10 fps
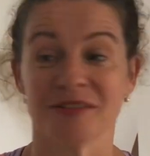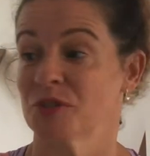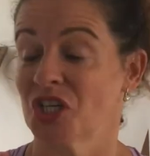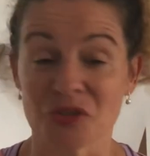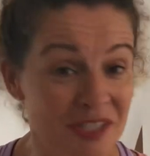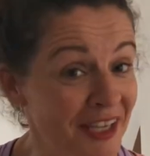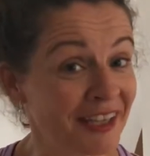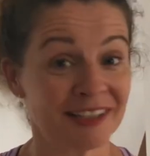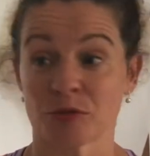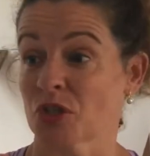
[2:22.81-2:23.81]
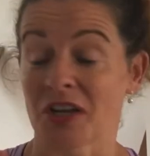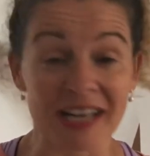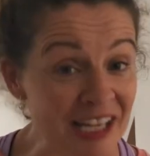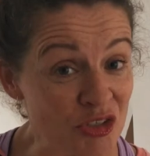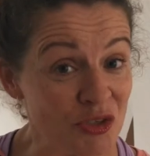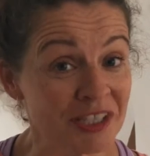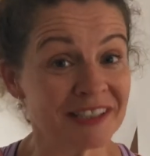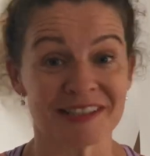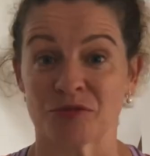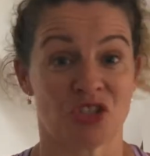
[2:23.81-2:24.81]
there was no sink, there was no
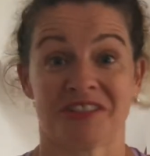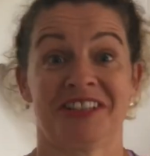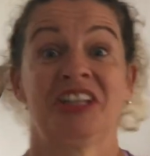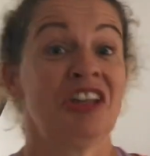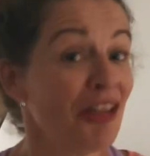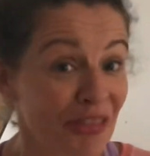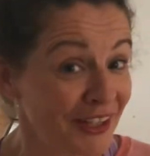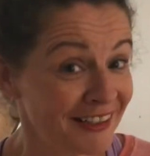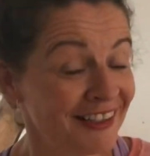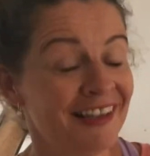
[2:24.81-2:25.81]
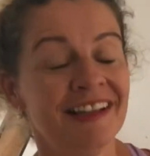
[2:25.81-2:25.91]
electrics, there was just nothing.